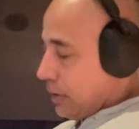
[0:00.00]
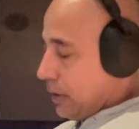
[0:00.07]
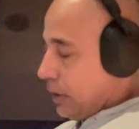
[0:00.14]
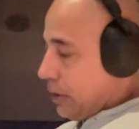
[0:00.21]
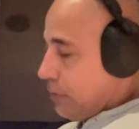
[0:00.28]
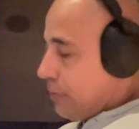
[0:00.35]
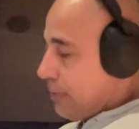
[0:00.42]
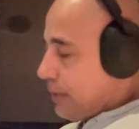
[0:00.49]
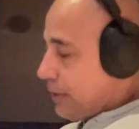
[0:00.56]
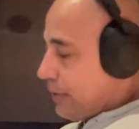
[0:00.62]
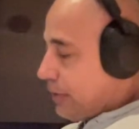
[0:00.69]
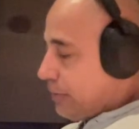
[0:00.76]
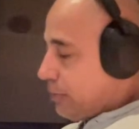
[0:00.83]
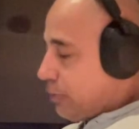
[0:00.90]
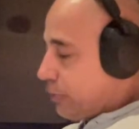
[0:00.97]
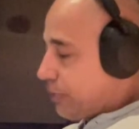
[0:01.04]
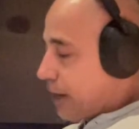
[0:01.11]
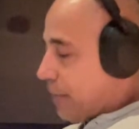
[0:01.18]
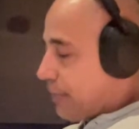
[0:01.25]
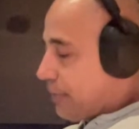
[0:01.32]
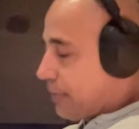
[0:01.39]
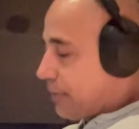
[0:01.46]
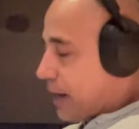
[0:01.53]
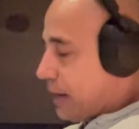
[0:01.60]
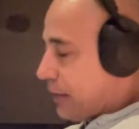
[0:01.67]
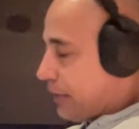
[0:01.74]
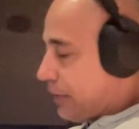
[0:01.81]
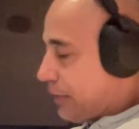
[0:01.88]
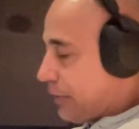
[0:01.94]
In human medicine, postoperative
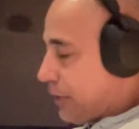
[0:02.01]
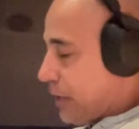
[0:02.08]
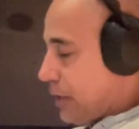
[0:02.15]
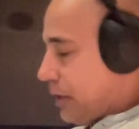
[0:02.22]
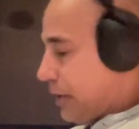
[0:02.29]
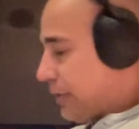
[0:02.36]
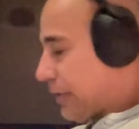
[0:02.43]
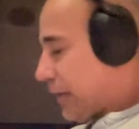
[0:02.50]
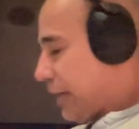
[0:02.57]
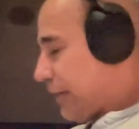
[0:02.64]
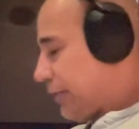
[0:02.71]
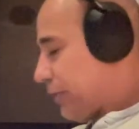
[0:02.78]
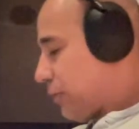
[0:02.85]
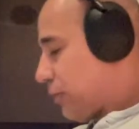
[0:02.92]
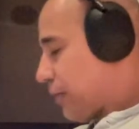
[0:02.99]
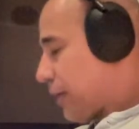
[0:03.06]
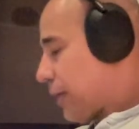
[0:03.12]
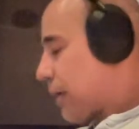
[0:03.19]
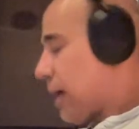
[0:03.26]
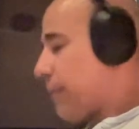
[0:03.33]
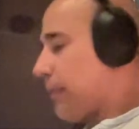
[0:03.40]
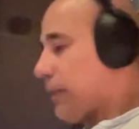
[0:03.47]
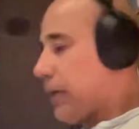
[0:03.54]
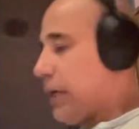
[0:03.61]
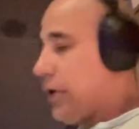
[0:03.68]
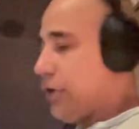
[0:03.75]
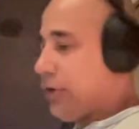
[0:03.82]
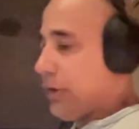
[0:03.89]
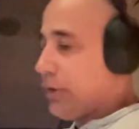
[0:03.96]
chylous ascites is a rare
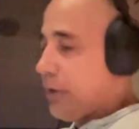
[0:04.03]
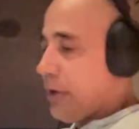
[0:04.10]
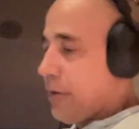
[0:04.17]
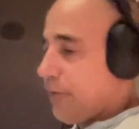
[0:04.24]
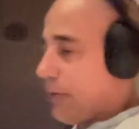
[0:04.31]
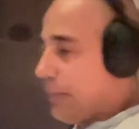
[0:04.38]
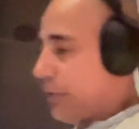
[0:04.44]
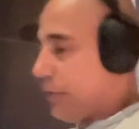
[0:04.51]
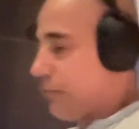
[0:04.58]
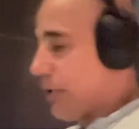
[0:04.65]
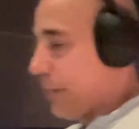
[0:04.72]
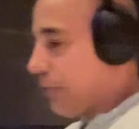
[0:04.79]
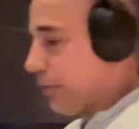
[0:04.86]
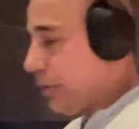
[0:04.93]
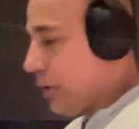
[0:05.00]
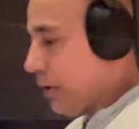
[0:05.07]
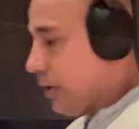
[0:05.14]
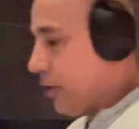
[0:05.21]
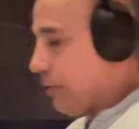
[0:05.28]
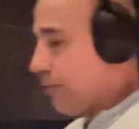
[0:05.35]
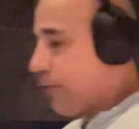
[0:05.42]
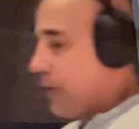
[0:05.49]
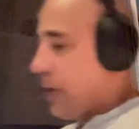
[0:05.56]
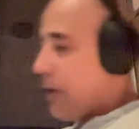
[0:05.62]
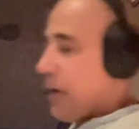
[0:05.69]
complication from disruption of